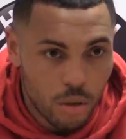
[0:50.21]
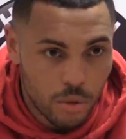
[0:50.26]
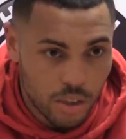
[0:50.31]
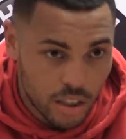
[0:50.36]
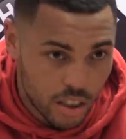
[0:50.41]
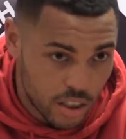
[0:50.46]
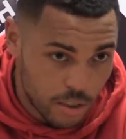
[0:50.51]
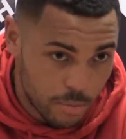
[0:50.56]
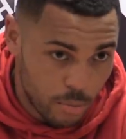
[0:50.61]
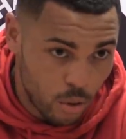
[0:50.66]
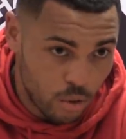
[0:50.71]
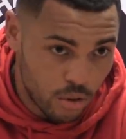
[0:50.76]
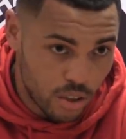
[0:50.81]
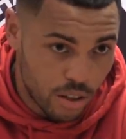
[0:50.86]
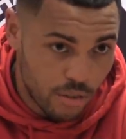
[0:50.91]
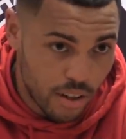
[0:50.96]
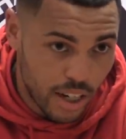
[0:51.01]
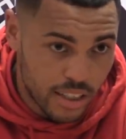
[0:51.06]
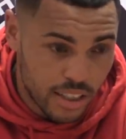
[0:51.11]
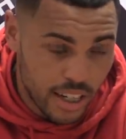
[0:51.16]
which exposed
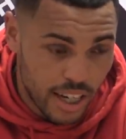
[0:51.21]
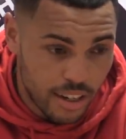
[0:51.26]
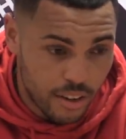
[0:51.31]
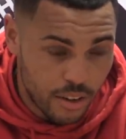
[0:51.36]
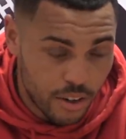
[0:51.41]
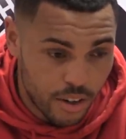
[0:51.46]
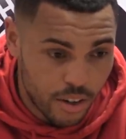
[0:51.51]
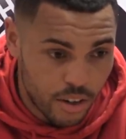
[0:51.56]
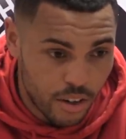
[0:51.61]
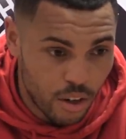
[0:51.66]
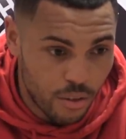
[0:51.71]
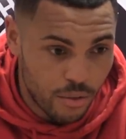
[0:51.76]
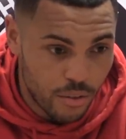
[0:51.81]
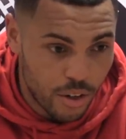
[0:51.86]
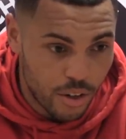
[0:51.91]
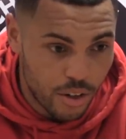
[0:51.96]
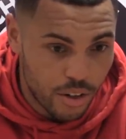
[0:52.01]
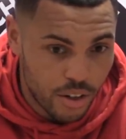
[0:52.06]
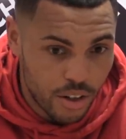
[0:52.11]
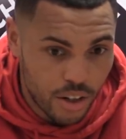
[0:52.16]
the right side of
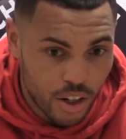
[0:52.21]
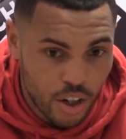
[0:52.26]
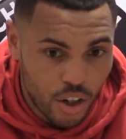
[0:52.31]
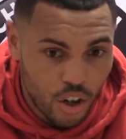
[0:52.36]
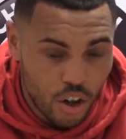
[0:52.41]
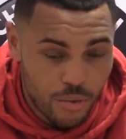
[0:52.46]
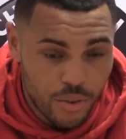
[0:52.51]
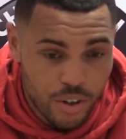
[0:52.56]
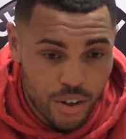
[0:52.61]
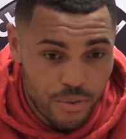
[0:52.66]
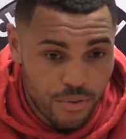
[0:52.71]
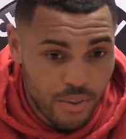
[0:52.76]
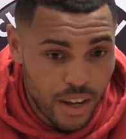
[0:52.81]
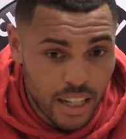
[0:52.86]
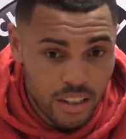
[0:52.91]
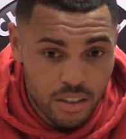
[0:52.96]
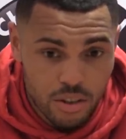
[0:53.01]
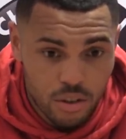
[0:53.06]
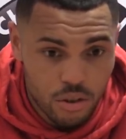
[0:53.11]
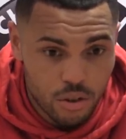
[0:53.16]
their
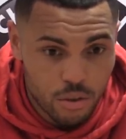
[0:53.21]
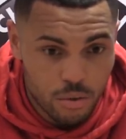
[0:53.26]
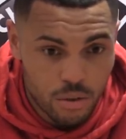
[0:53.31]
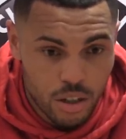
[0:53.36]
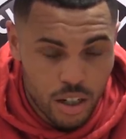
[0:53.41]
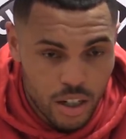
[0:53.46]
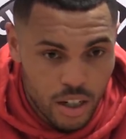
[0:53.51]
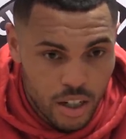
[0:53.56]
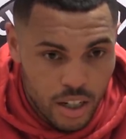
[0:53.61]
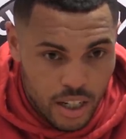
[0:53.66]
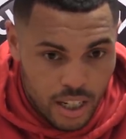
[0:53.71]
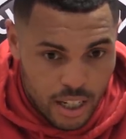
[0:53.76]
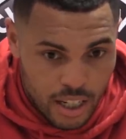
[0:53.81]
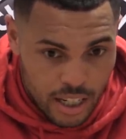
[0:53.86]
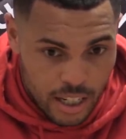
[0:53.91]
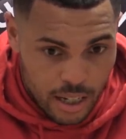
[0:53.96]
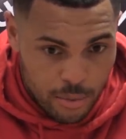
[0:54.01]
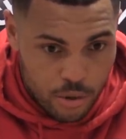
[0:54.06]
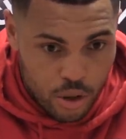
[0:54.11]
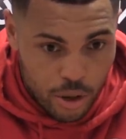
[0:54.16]
defence, so
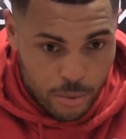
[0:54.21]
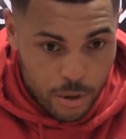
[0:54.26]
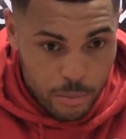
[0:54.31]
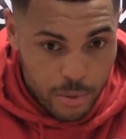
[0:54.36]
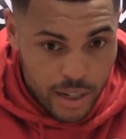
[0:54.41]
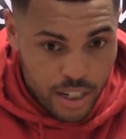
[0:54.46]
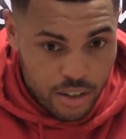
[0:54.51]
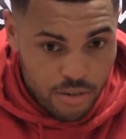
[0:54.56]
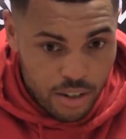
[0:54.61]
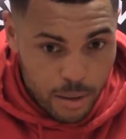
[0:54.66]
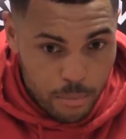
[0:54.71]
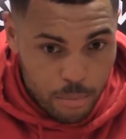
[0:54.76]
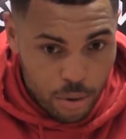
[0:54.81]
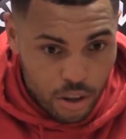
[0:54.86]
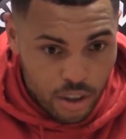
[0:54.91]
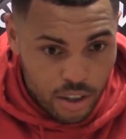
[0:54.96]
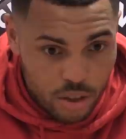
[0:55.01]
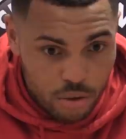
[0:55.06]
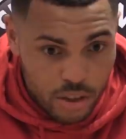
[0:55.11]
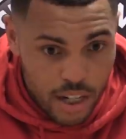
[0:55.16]
it was up to me to try and
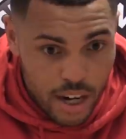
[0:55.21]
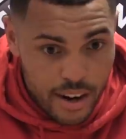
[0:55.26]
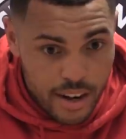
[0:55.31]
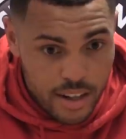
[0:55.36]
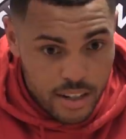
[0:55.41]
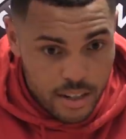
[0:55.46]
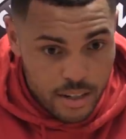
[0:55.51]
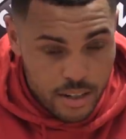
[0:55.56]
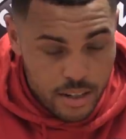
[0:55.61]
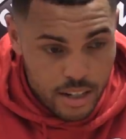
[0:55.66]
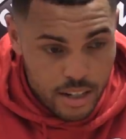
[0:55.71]
pull in those areas